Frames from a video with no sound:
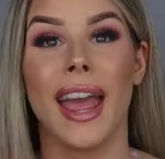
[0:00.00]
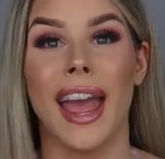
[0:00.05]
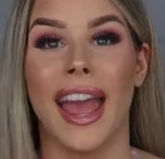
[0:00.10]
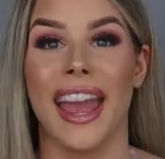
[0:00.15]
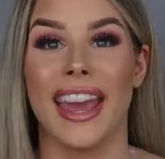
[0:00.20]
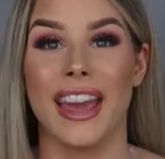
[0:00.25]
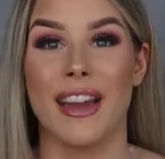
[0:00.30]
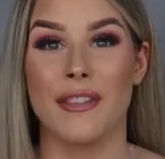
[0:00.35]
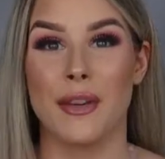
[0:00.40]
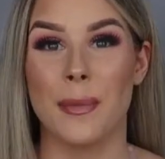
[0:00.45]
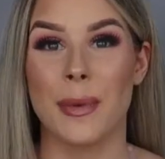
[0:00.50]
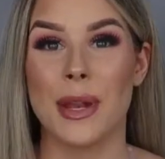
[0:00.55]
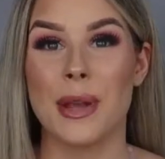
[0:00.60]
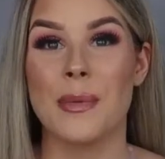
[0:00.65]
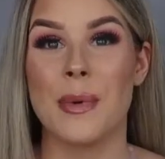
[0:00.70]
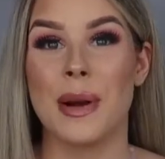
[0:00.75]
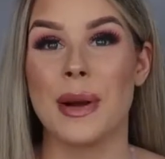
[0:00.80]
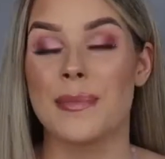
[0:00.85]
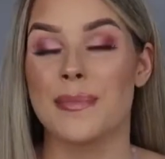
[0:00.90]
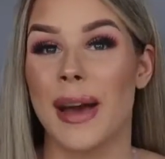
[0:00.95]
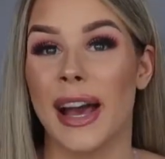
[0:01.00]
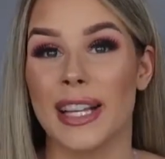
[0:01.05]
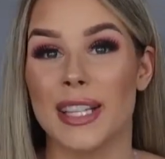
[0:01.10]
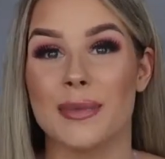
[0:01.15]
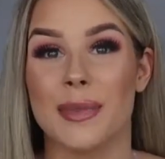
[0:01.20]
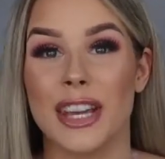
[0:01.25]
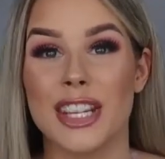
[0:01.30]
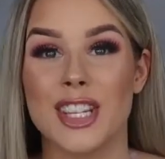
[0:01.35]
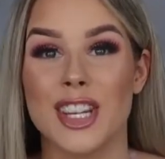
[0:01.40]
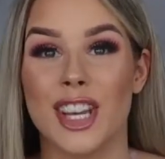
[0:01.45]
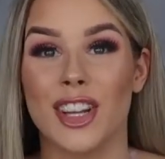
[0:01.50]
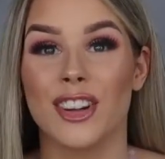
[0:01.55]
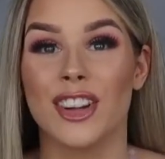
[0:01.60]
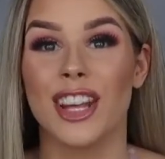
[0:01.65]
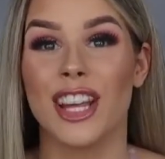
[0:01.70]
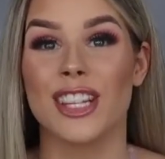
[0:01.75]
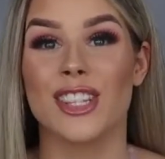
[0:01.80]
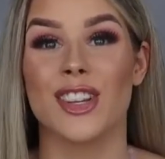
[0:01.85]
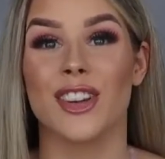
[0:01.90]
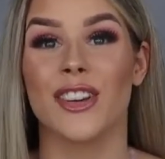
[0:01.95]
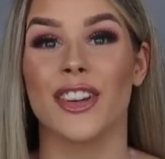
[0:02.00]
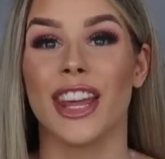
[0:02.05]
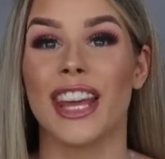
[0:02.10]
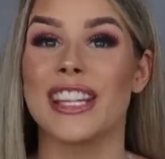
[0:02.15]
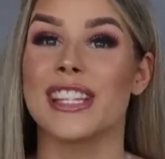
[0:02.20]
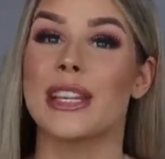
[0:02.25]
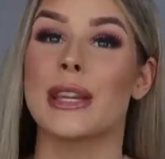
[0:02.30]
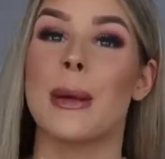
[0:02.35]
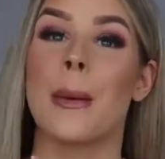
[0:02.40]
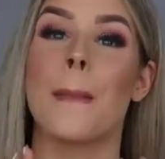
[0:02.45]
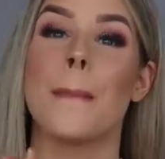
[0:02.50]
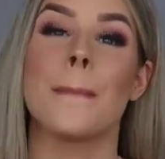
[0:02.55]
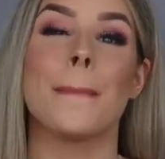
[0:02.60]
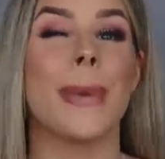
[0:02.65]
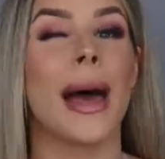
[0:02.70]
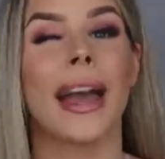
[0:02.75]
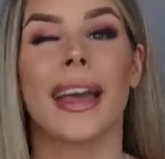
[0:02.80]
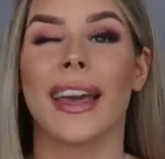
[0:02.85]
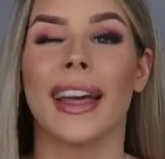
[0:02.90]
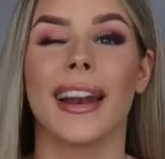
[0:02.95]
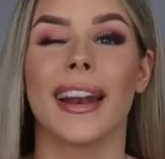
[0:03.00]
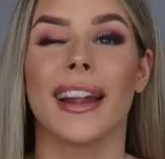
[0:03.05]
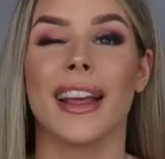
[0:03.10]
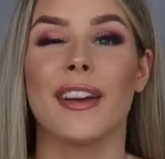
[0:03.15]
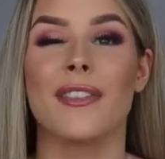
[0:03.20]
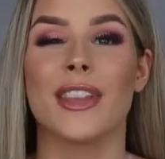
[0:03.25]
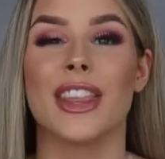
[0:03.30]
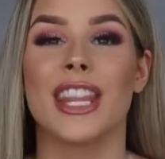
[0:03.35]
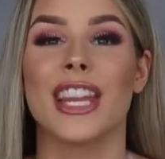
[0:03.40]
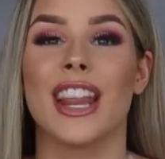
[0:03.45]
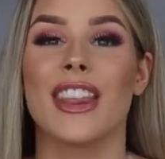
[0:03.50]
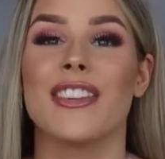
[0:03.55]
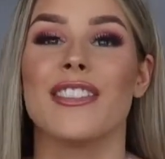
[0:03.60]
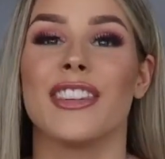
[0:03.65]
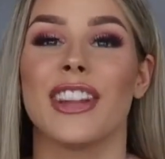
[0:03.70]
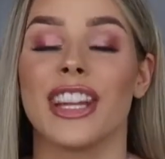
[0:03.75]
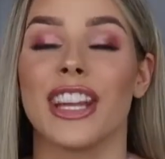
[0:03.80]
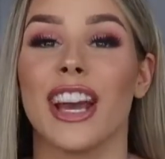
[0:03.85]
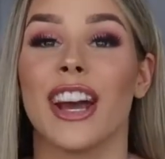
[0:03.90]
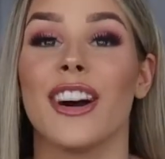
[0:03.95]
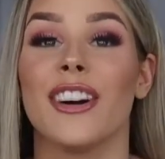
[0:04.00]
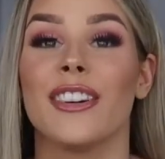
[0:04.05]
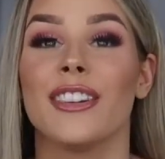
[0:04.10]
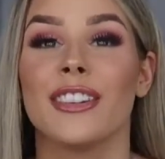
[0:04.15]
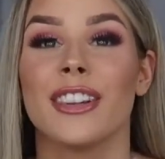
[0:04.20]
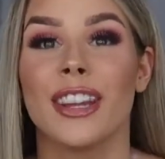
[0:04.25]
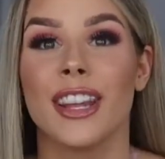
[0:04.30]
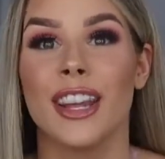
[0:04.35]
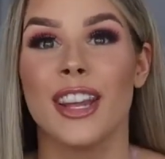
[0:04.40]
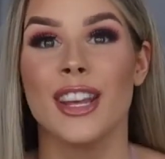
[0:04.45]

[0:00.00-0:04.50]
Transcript: Hey everybody, welcome back to my channel. It's your girl Aislinn, back at it again with another video.